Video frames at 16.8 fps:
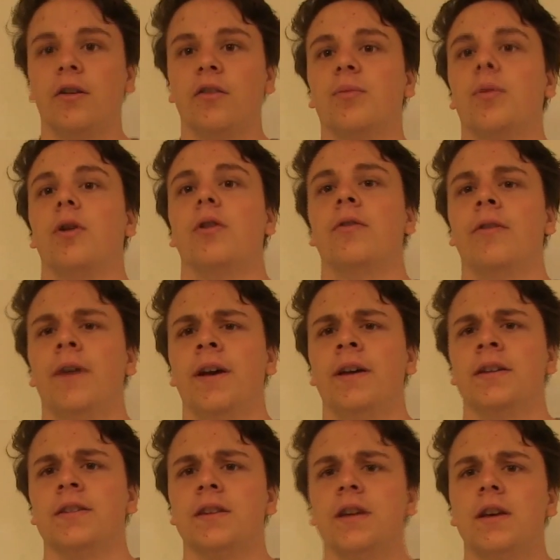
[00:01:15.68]
of
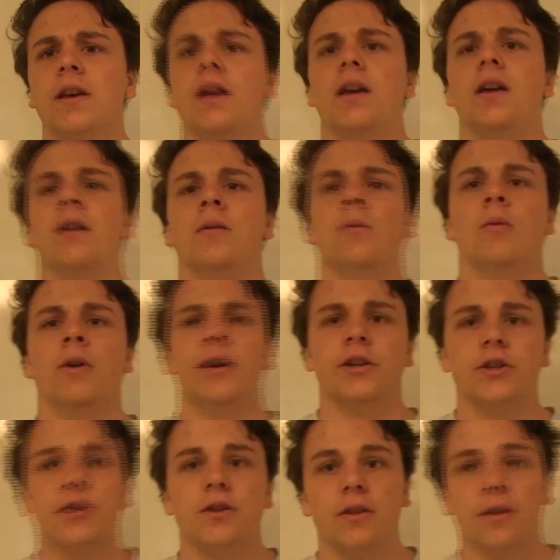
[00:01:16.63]
prophase in
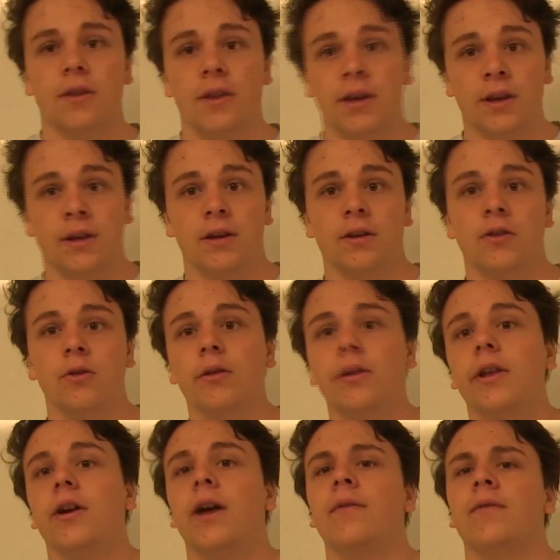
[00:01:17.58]
which the
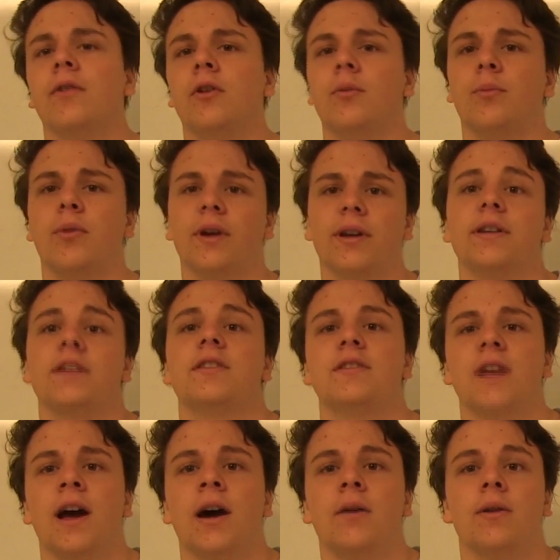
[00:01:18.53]
nuclear envelope breaks
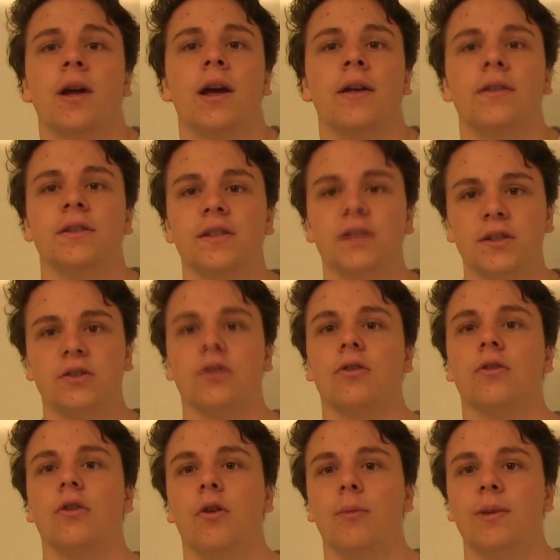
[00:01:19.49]
down and the sister
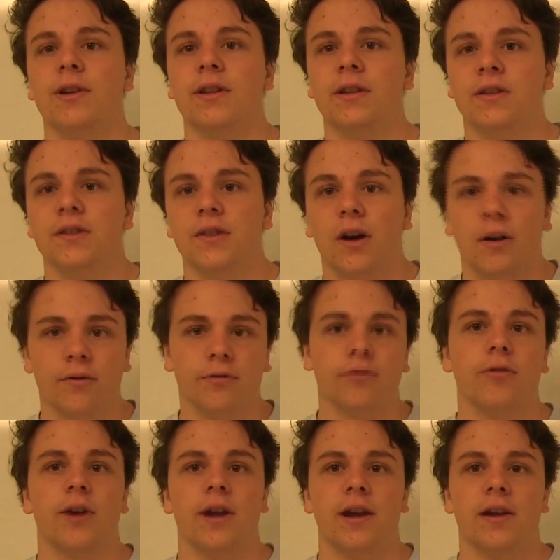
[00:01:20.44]
chromatids are
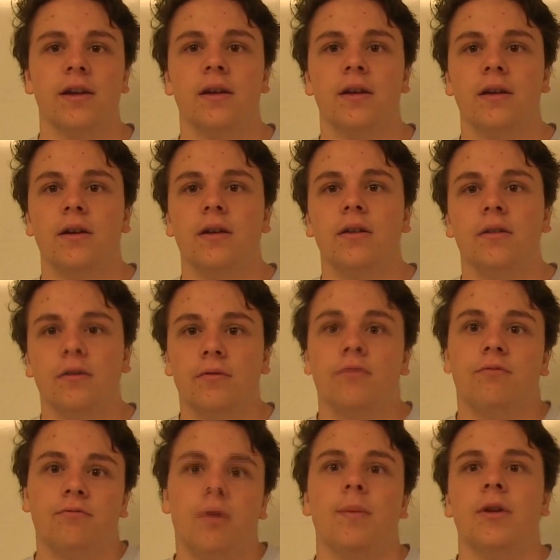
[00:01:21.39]
freed
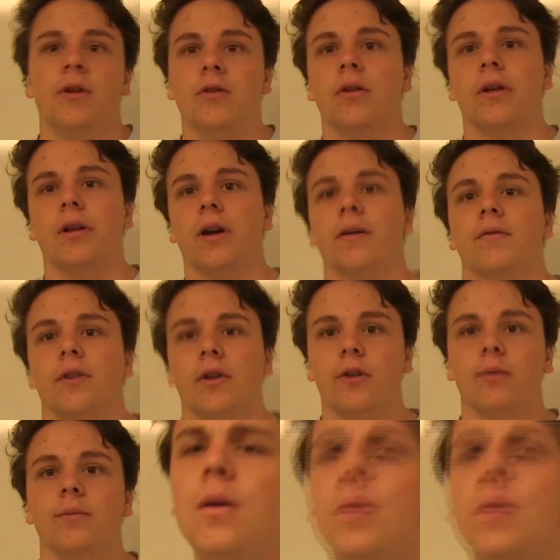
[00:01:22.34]
from the nuclear envelope.